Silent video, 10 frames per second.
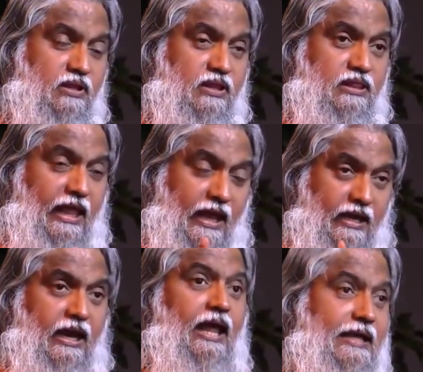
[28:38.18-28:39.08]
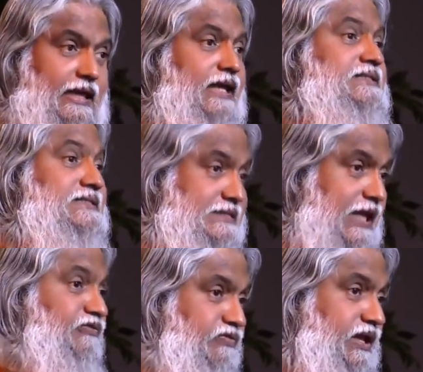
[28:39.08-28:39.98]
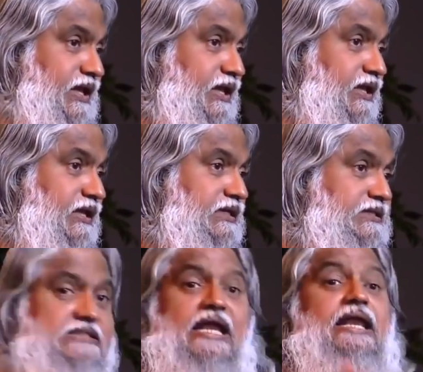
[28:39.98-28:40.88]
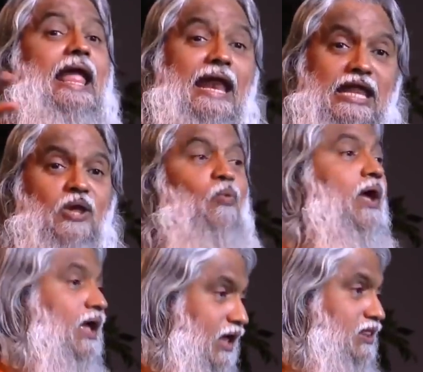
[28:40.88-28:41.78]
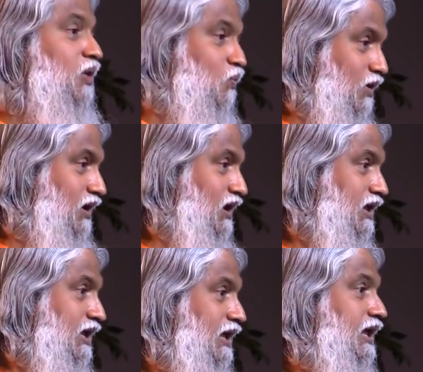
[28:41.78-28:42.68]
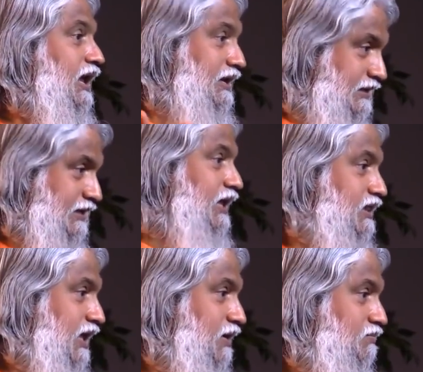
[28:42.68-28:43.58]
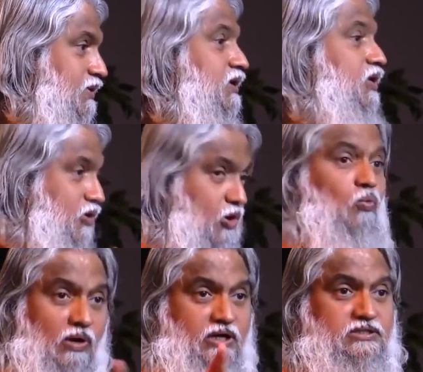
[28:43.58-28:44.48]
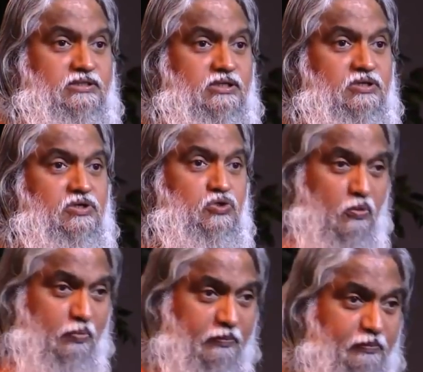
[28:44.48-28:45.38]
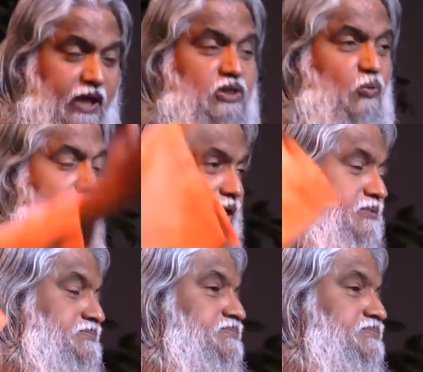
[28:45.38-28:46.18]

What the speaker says: Then I can safely stand anywhere in the world and tell them your word to prepare the way.